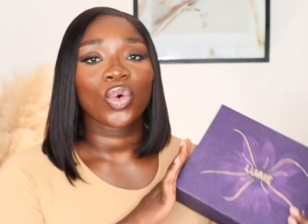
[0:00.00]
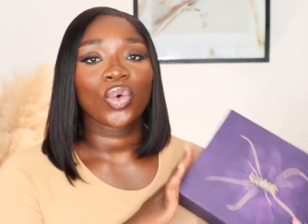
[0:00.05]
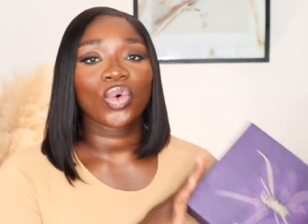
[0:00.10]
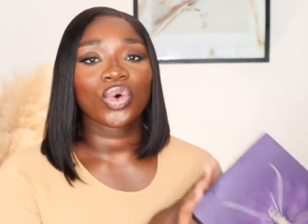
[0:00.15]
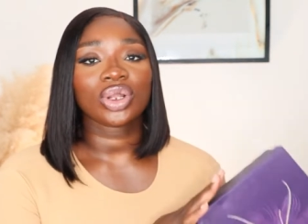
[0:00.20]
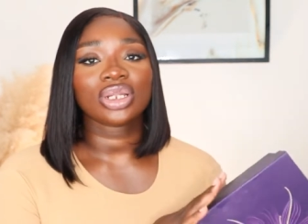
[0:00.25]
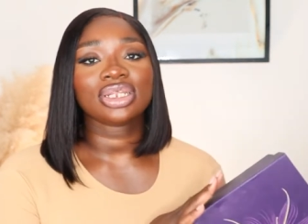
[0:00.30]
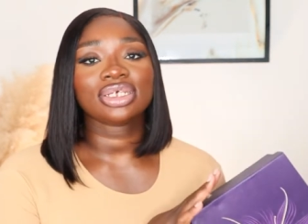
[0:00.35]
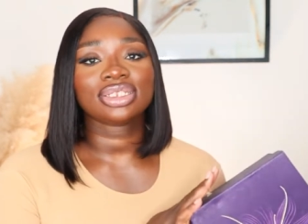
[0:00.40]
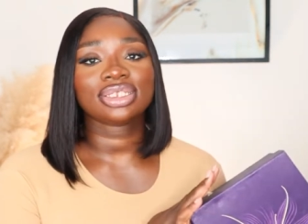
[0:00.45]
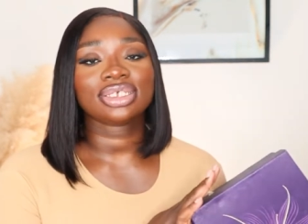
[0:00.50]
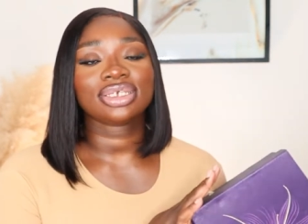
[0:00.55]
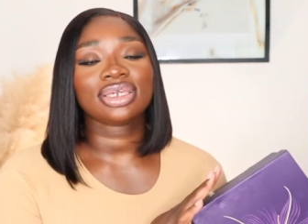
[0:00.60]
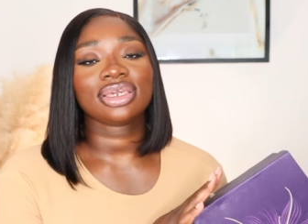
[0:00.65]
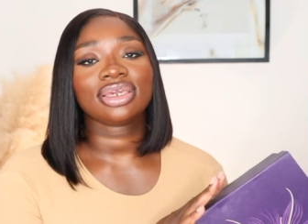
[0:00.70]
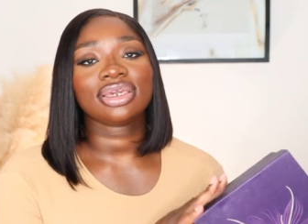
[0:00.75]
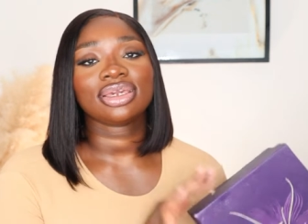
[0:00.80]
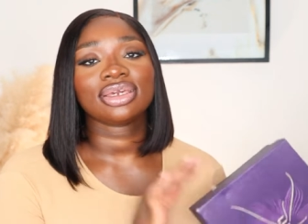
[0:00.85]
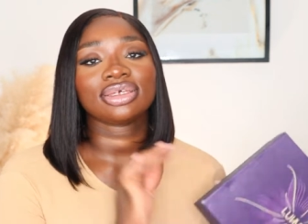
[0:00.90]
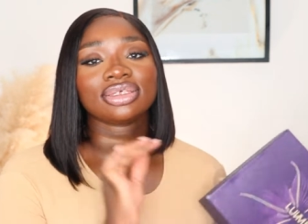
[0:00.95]

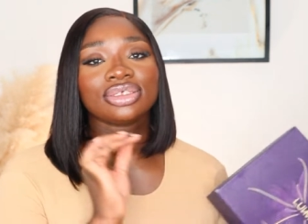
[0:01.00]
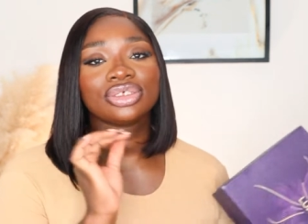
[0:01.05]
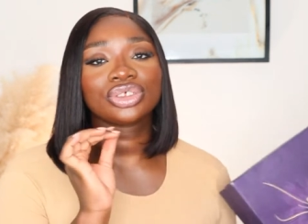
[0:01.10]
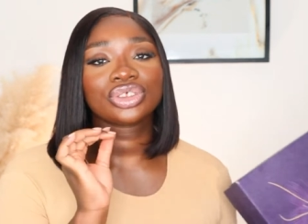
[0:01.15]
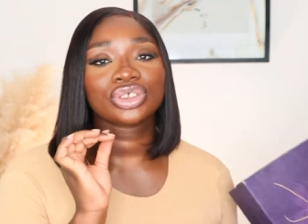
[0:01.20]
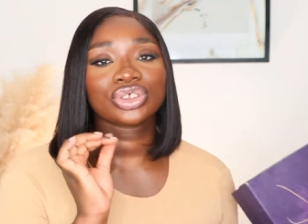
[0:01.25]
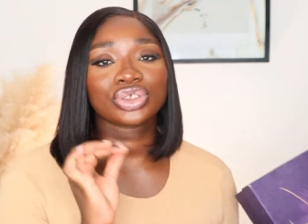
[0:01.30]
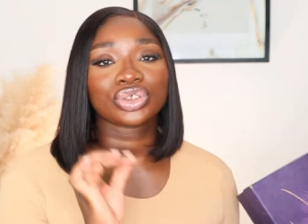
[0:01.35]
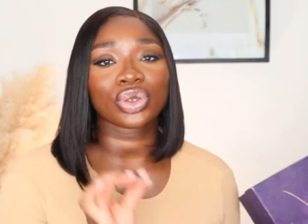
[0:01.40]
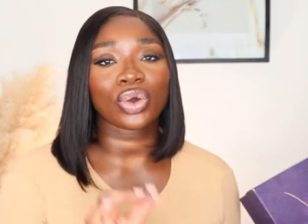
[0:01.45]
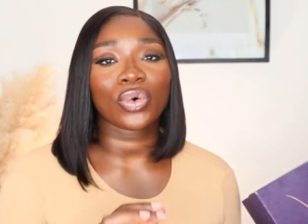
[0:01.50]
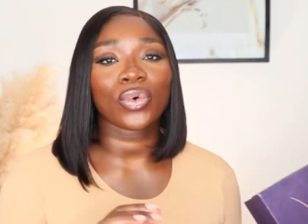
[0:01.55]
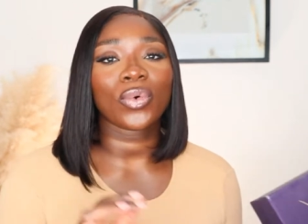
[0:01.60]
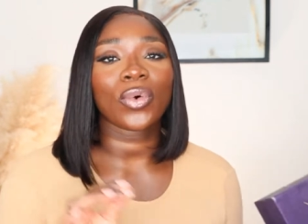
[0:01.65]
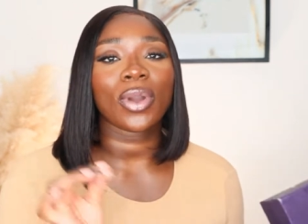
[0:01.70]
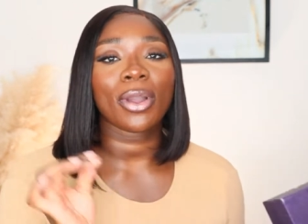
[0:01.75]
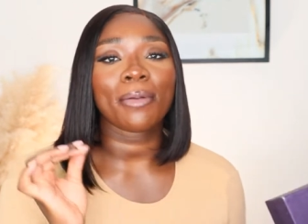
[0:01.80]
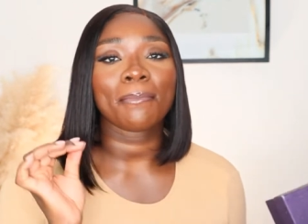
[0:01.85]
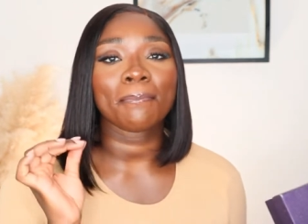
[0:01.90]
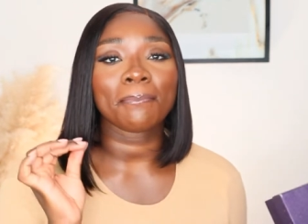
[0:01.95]
quality is so
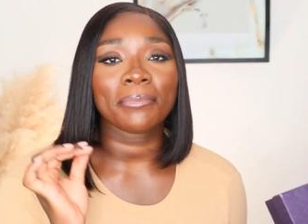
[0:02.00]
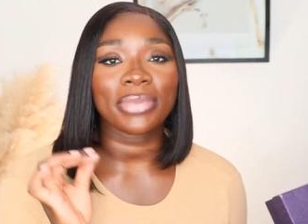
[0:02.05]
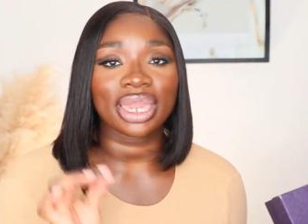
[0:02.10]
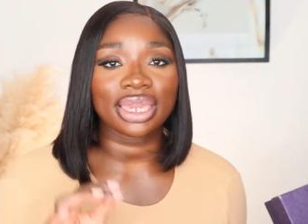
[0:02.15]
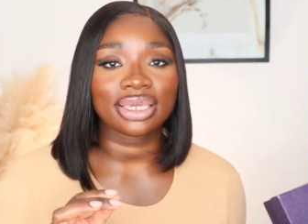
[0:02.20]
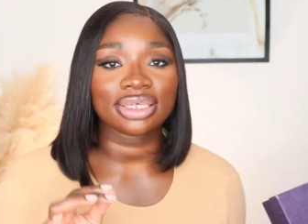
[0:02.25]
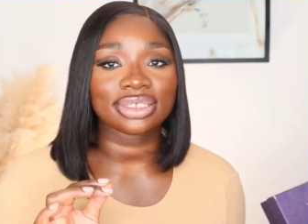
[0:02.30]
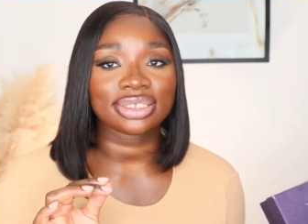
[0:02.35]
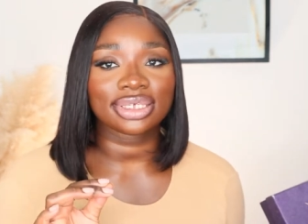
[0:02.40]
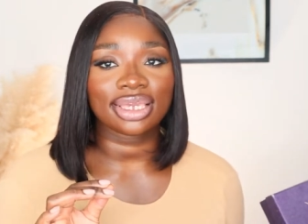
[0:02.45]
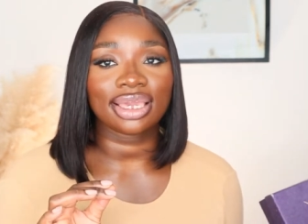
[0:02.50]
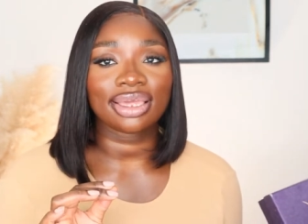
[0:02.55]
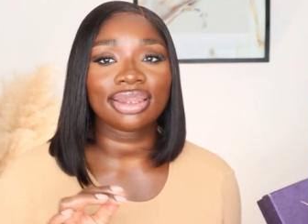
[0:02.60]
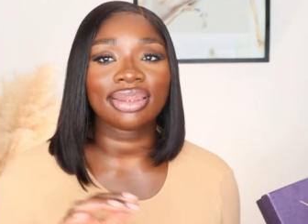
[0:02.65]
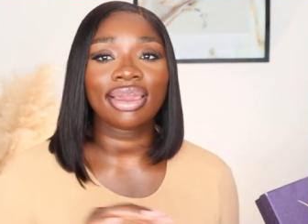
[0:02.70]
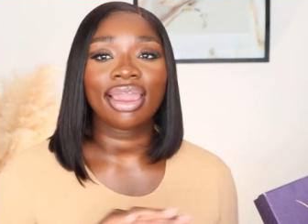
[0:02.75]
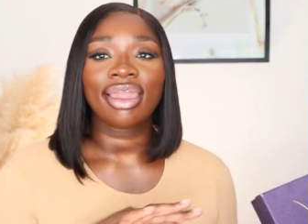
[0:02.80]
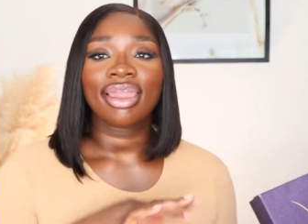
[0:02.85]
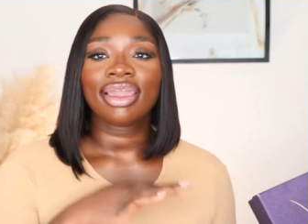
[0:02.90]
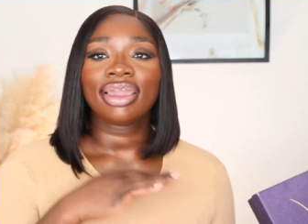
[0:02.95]
amazing
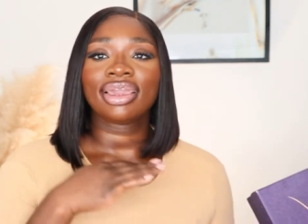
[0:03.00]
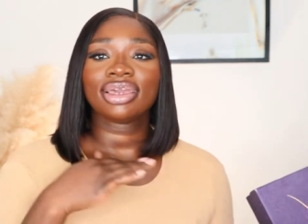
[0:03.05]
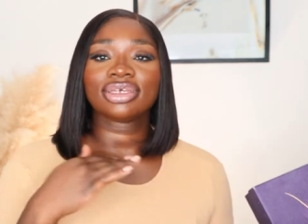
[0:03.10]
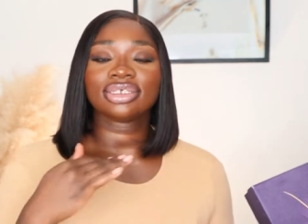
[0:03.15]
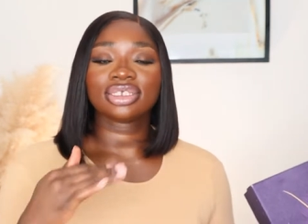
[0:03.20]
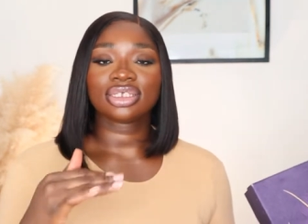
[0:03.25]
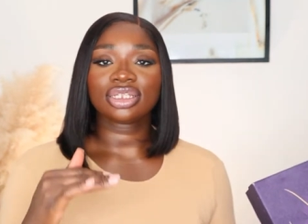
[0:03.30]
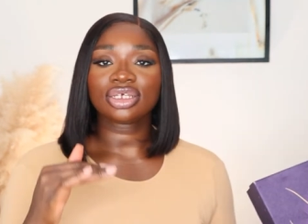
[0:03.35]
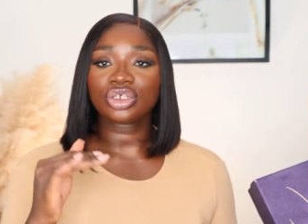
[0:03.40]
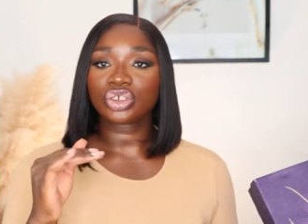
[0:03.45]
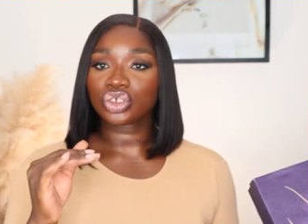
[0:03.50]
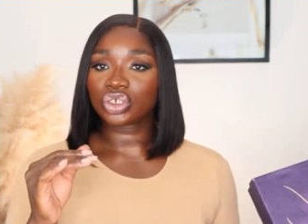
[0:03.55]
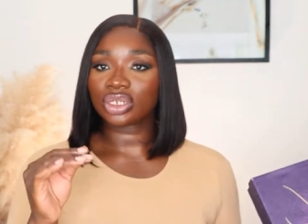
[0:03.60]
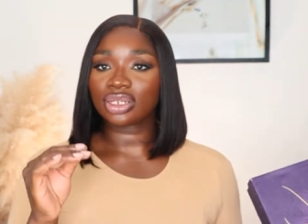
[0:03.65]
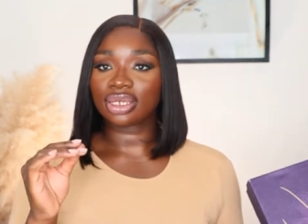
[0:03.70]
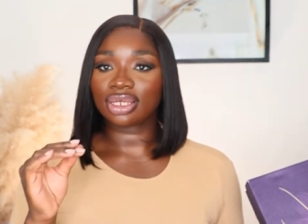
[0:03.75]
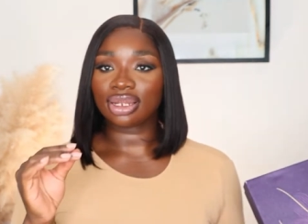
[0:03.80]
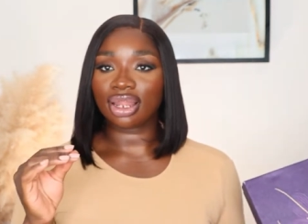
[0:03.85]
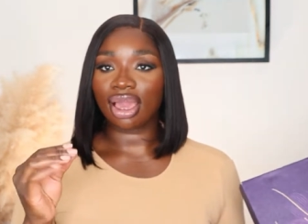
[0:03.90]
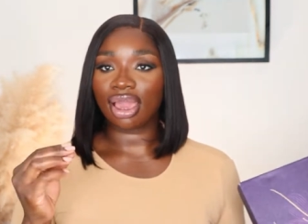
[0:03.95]
it's
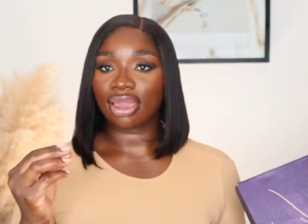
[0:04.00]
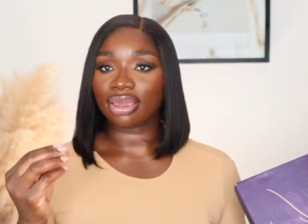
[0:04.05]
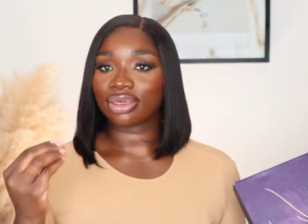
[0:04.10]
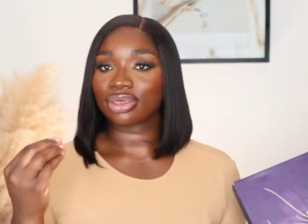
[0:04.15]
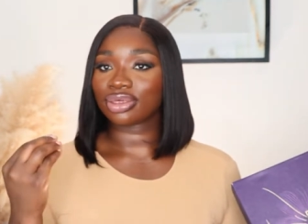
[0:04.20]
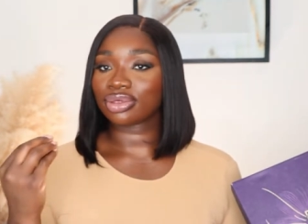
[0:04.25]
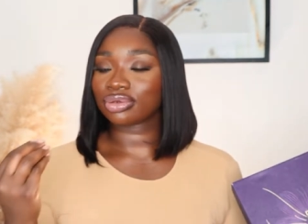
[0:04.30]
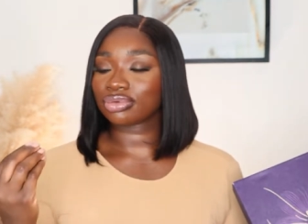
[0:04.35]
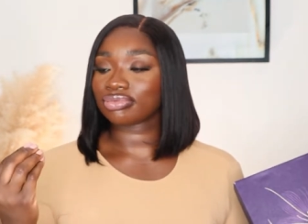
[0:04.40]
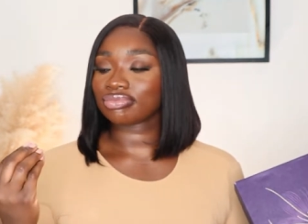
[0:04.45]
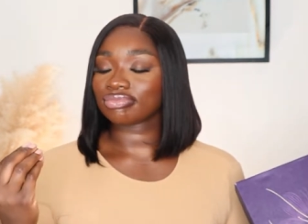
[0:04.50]
literally like